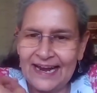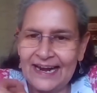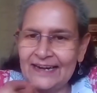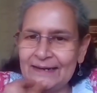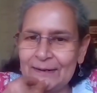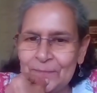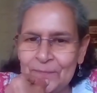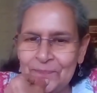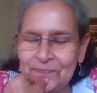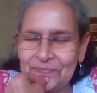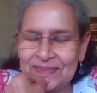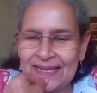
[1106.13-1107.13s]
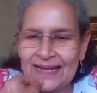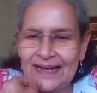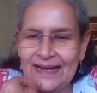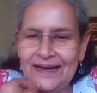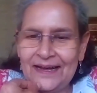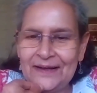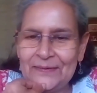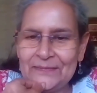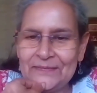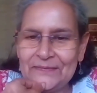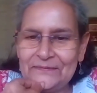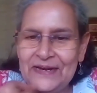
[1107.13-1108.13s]
And
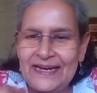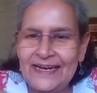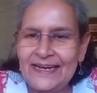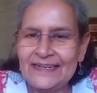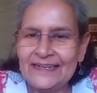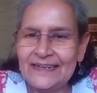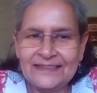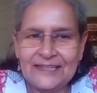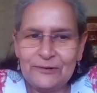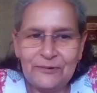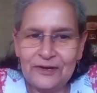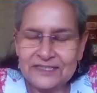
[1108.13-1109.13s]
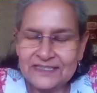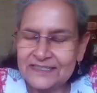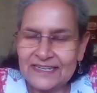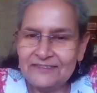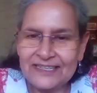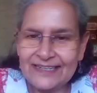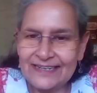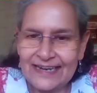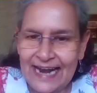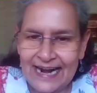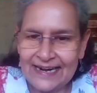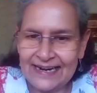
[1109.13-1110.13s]
there wasn't even a
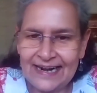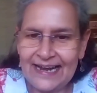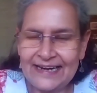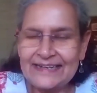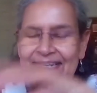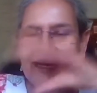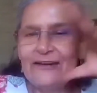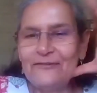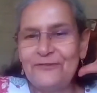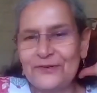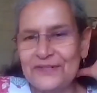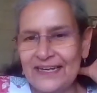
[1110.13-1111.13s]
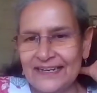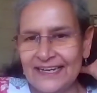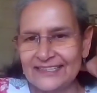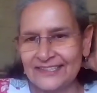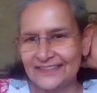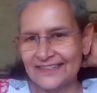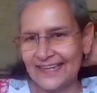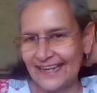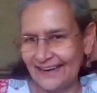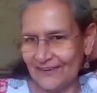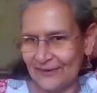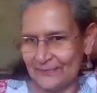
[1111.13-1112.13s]
landline telephone connection
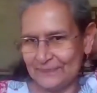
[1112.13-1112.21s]
there.